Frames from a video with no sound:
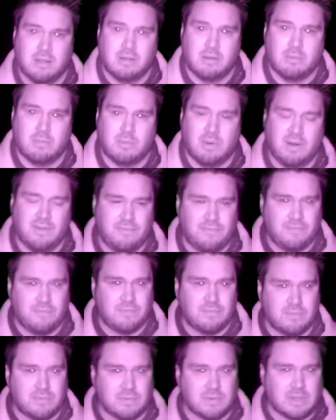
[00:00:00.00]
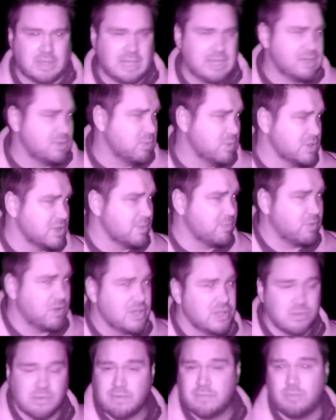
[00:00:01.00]
Well, if this was a
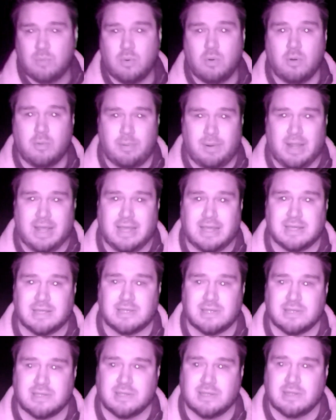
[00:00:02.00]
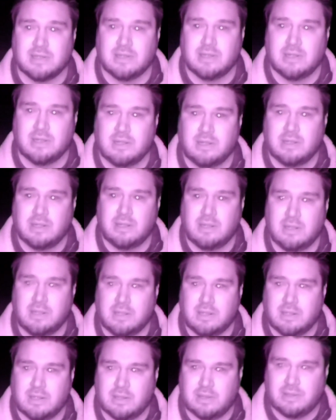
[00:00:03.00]
prisoner of war place,
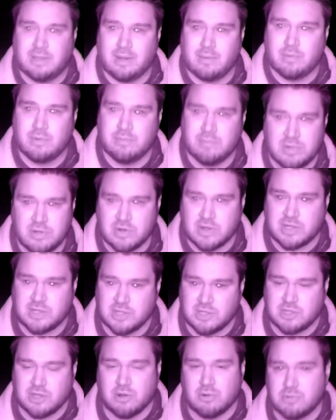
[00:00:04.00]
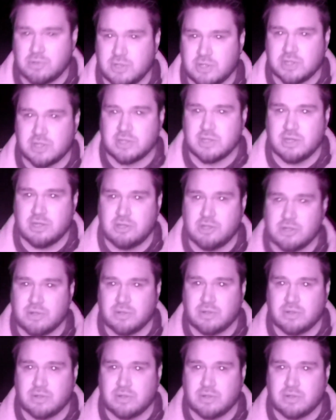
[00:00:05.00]
they wouldn't be dressed as soldiers as such.